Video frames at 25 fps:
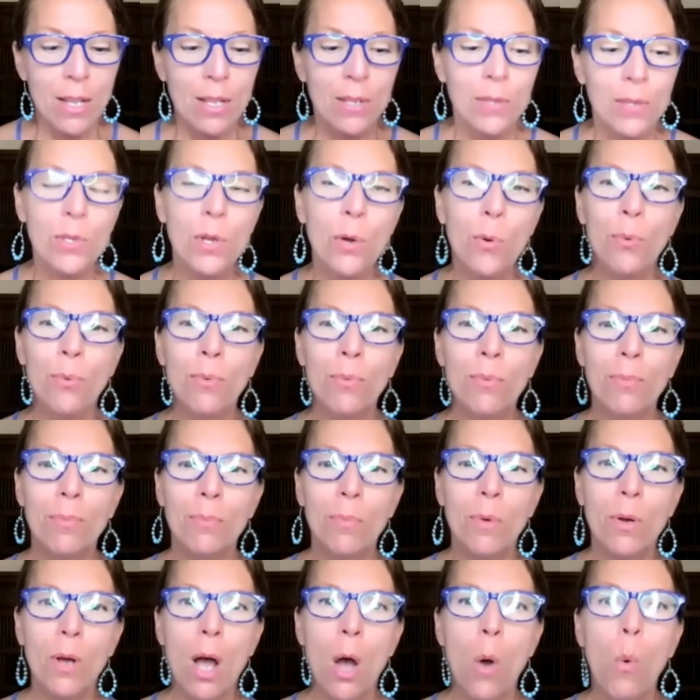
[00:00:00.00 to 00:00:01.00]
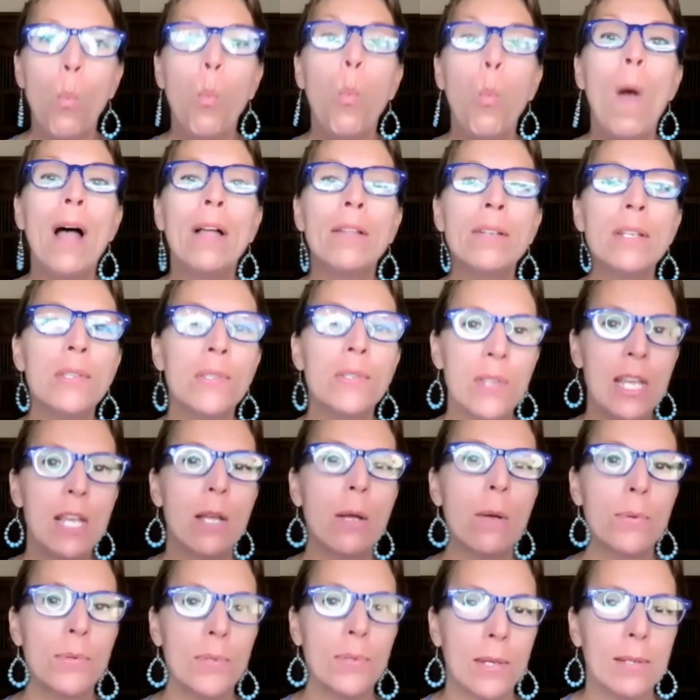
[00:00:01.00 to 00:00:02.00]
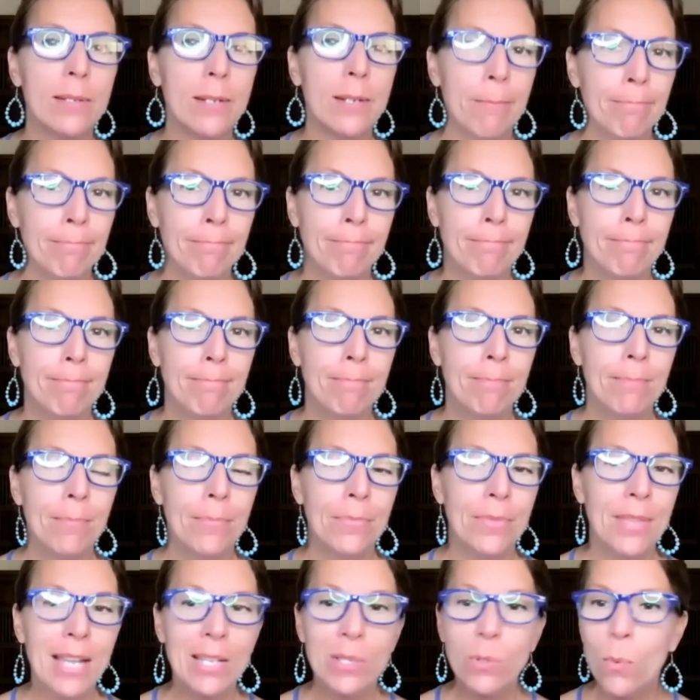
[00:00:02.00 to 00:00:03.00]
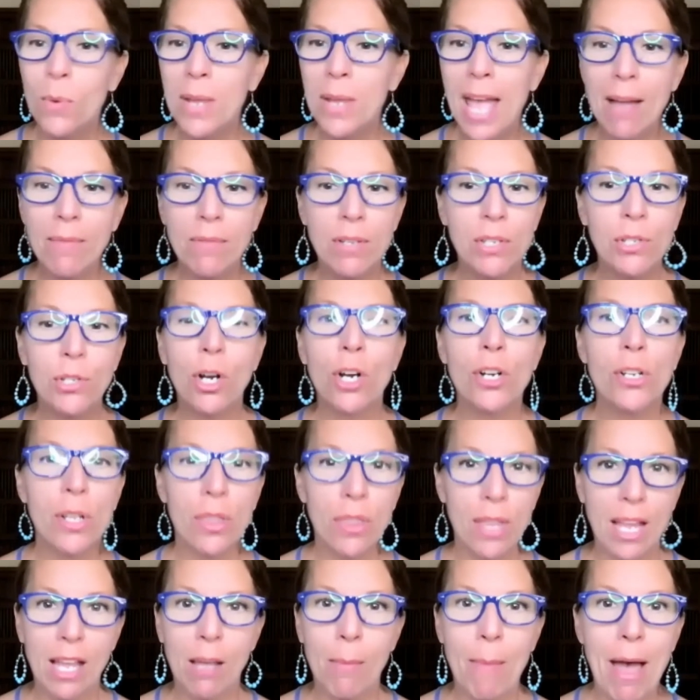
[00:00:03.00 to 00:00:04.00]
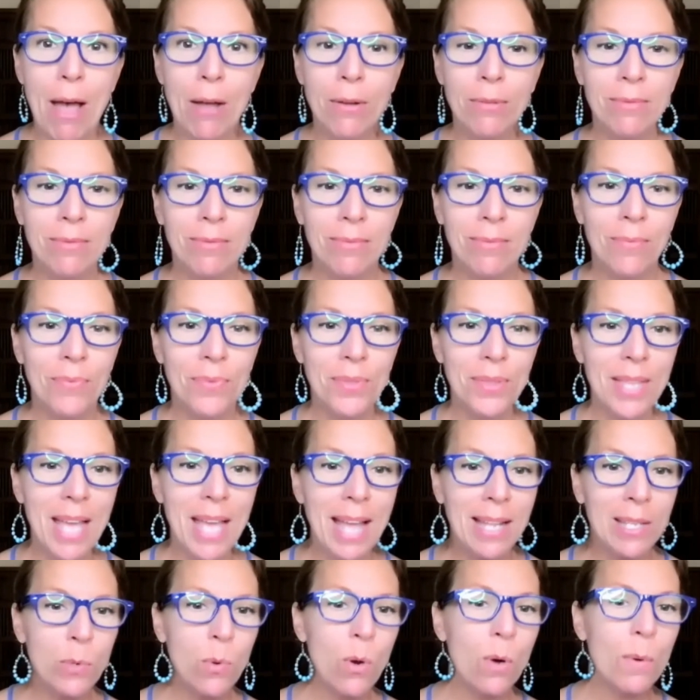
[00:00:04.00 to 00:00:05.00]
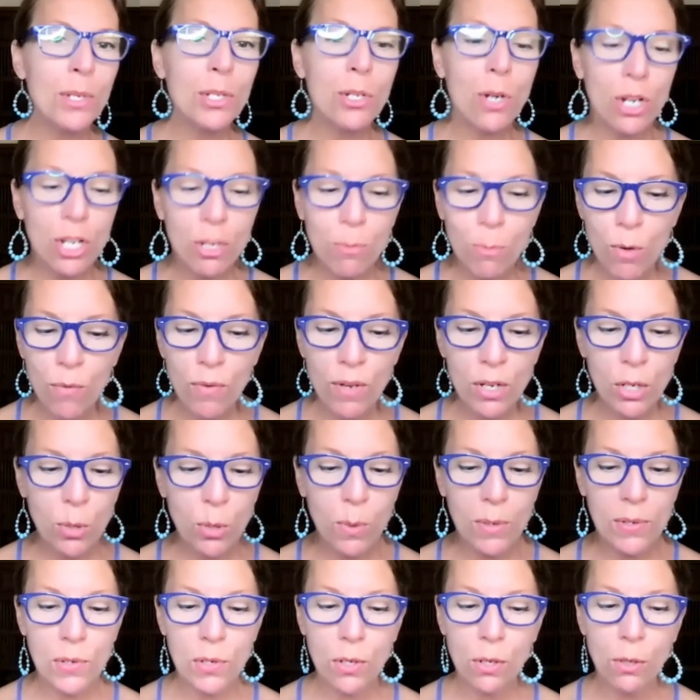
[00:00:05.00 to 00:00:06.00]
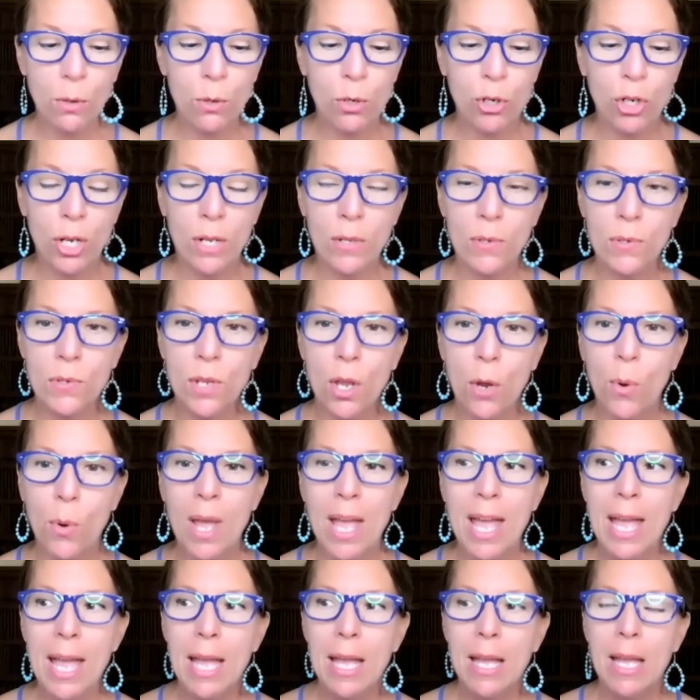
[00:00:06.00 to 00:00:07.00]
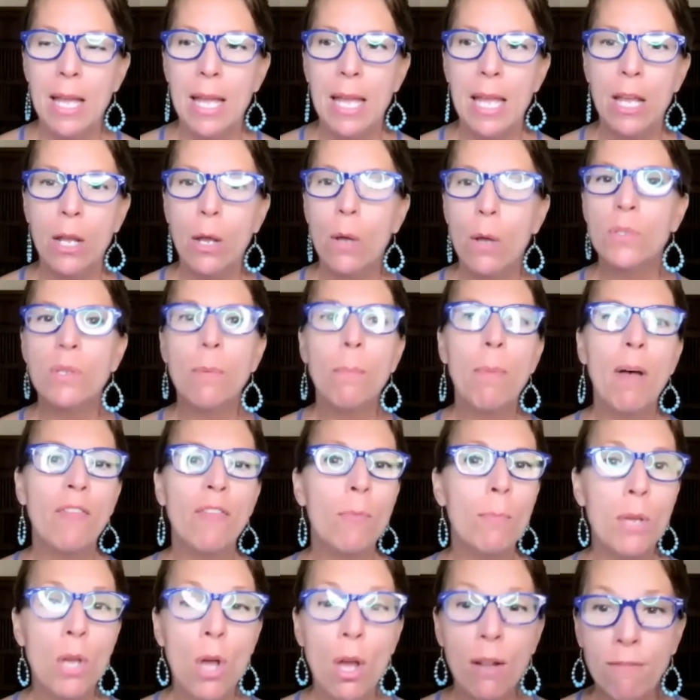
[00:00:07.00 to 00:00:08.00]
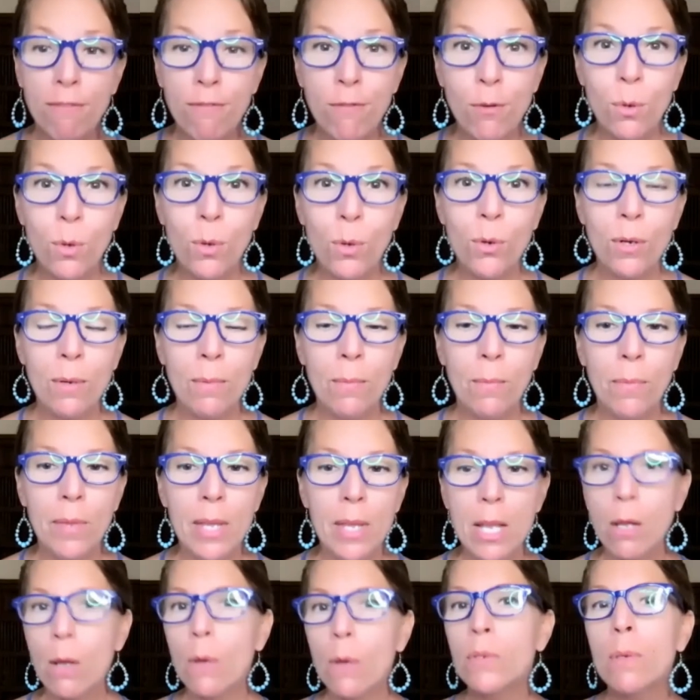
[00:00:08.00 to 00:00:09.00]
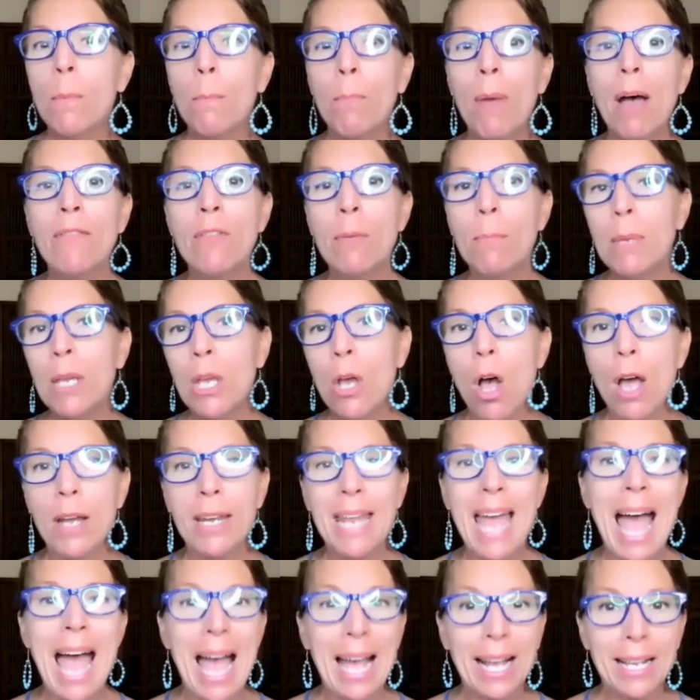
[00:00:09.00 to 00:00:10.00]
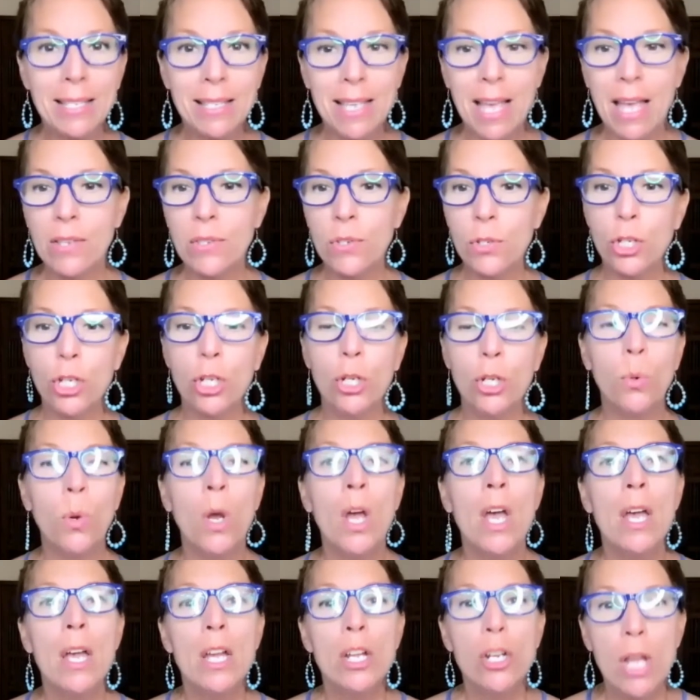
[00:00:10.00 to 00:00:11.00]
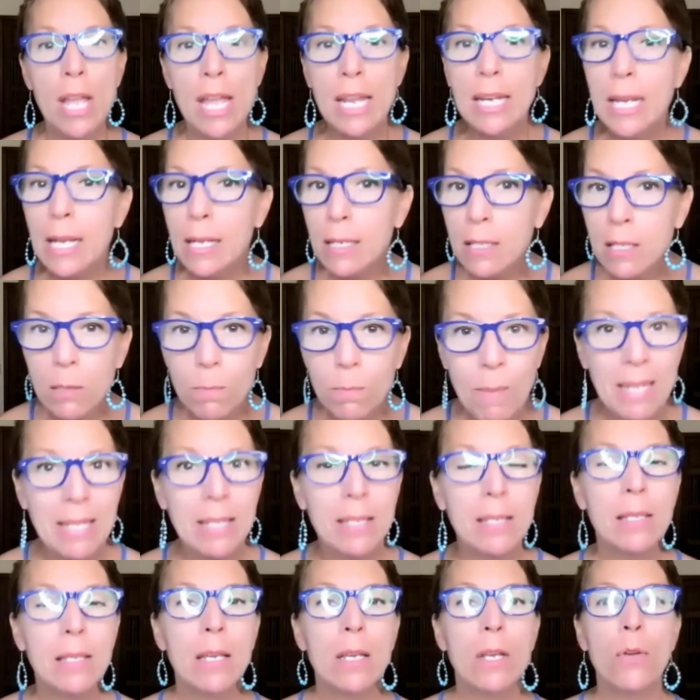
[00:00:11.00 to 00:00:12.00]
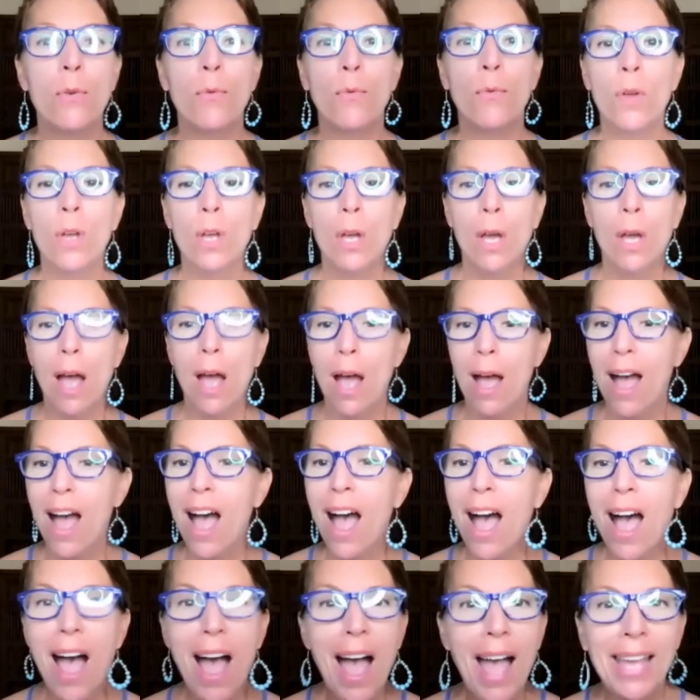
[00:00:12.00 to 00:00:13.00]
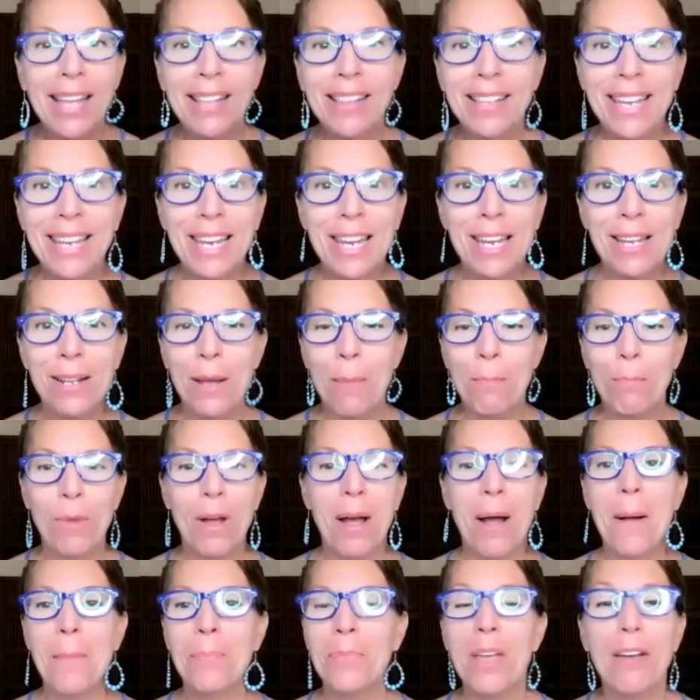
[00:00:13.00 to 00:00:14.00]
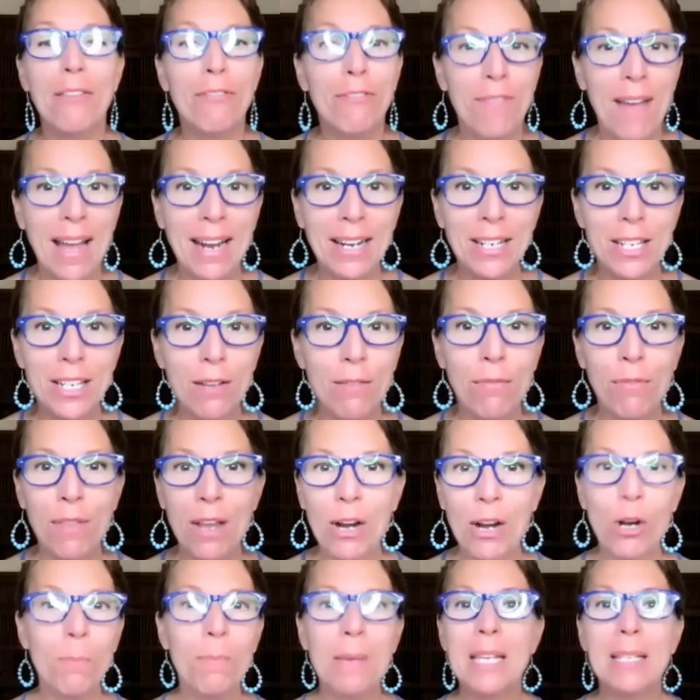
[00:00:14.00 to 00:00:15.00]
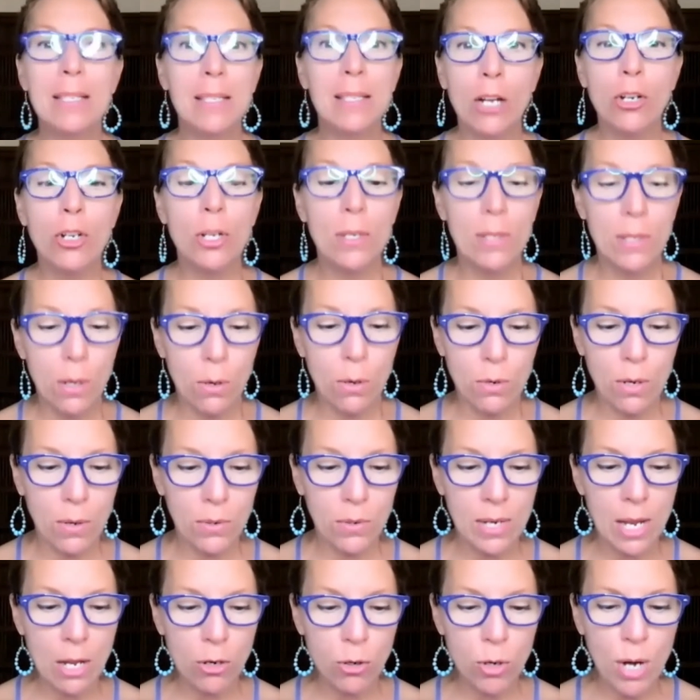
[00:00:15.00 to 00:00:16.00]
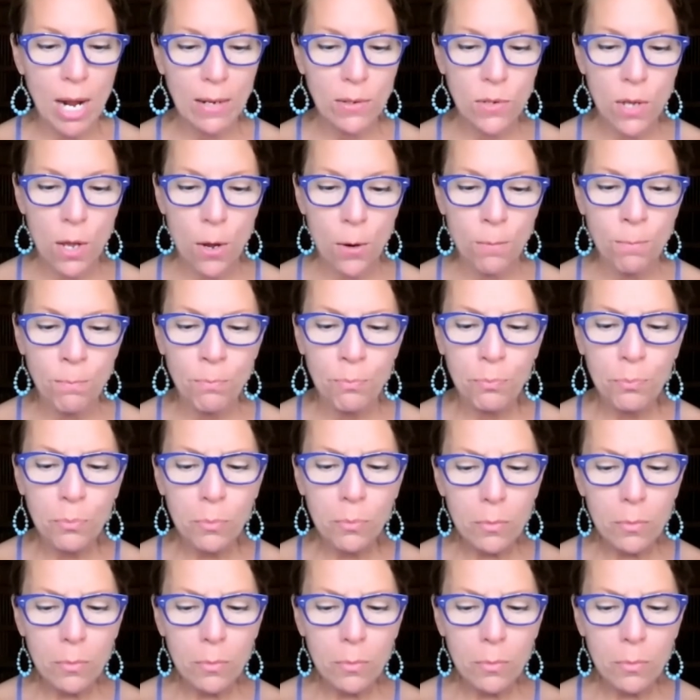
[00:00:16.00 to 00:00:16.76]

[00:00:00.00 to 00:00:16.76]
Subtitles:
So a wellness ecosystem, that's what we have to start to think about. That's where we start to move into a solution. So it goes above and beyond food. It goes above and beyond access to inexpensive, highly effective therapies such as low-dose naltrexone.